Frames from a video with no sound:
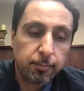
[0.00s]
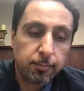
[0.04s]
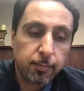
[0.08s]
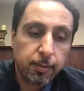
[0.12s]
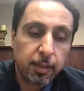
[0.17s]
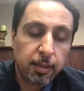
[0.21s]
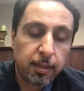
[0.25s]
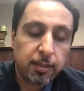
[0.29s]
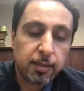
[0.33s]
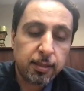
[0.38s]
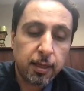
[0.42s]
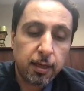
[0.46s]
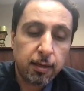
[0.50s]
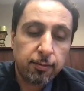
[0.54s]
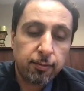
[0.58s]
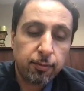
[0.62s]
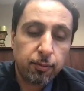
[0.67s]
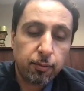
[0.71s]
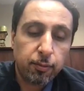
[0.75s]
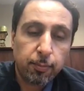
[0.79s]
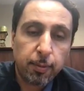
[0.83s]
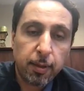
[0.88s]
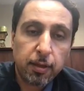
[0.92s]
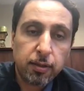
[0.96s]
Let's say if
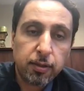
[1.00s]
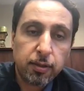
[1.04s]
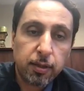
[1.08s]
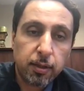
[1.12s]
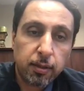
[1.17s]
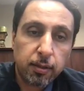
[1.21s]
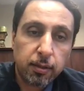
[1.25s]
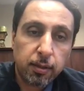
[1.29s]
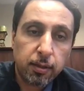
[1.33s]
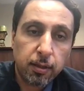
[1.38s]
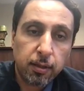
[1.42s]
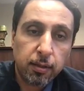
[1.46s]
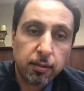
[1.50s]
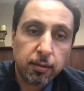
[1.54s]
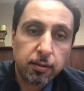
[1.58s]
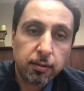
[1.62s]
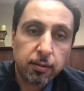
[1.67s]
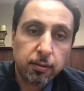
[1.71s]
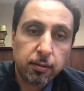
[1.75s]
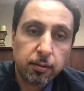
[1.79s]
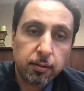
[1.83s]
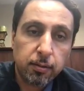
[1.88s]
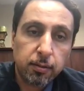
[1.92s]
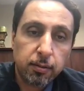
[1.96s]
your patient
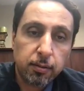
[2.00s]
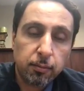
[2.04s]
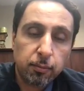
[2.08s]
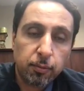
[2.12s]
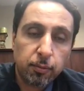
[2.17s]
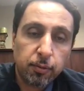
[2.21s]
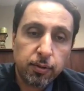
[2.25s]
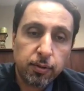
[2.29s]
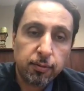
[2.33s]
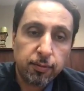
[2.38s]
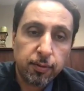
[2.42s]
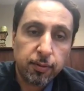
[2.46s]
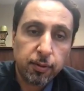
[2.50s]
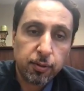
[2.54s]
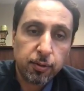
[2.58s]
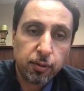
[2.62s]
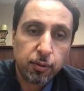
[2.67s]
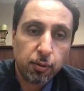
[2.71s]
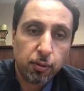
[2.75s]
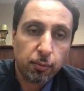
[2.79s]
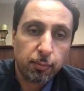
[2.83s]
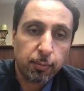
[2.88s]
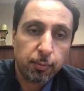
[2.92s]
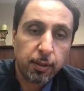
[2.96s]
is with severe
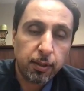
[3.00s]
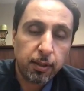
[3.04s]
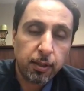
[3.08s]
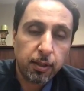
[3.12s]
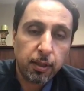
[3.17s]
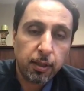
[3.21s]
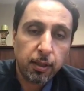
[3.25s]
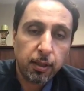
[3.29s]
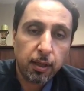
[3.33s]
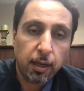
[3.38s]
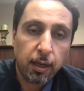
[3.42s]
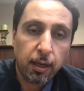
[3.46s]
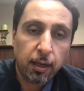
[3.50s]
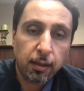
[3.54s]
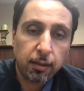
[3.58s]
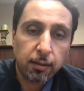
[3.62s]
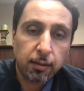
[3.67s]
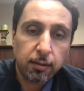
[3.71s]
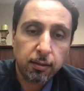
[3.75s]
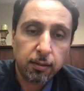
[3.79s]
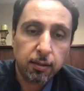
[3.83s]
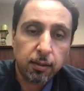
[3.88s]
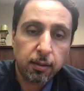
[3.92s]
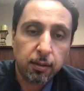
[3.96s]
COPD
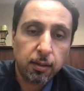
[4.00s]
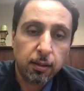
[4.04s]
and